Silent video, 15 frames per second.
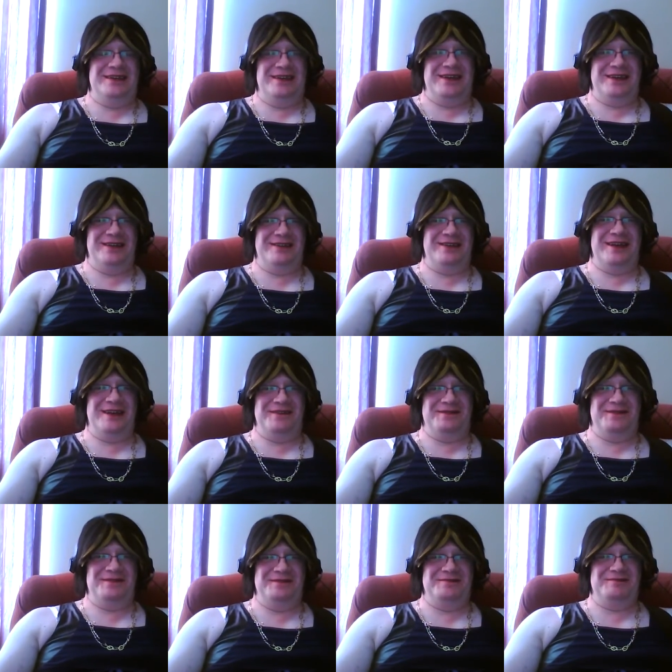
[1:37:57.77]
I don't
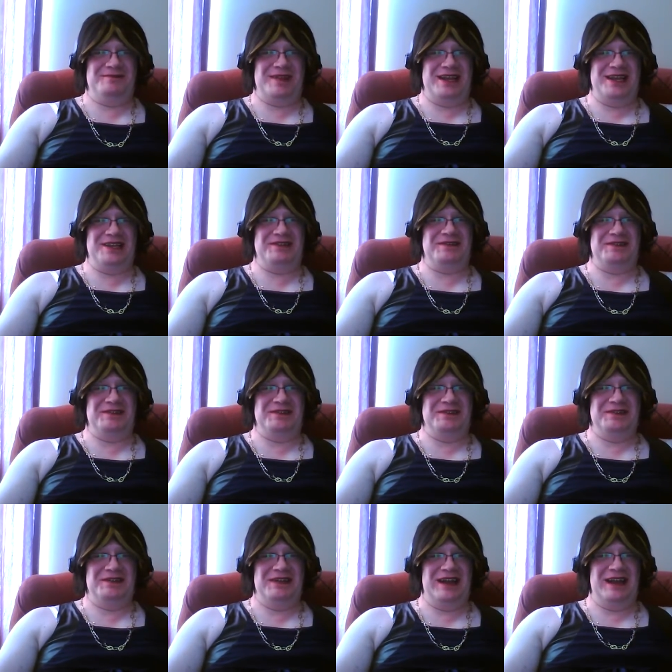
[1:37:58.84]
have plans for
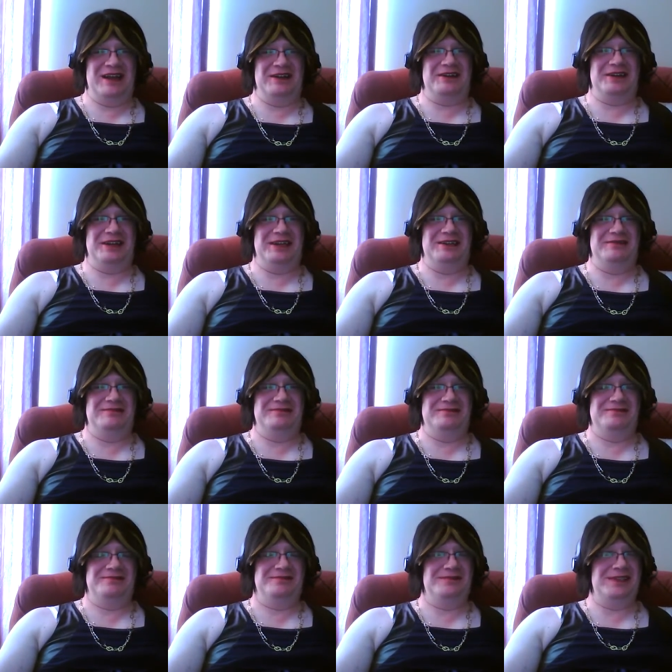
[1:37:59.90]
anarchy.
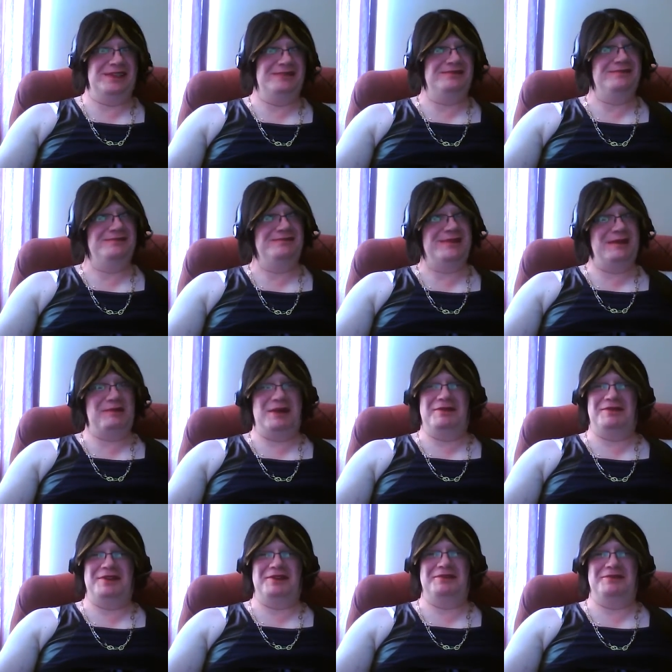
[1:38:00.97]
Yeah, maybe if you